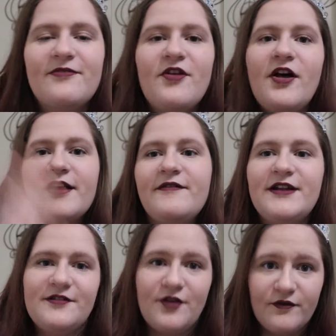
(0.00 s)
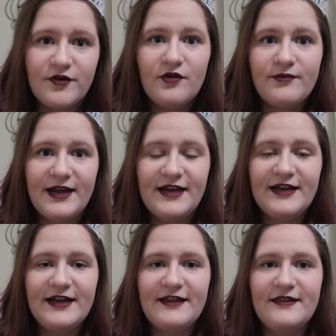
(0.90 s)
So I'll give it an overall
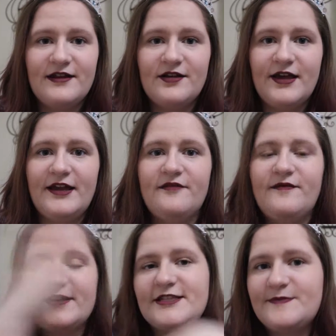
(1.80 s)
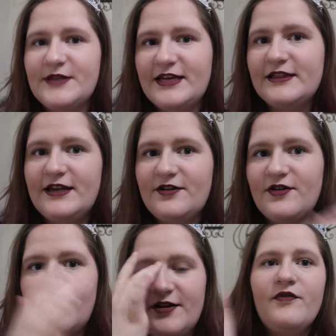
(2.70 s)
rating and then I'll kind of explain later on.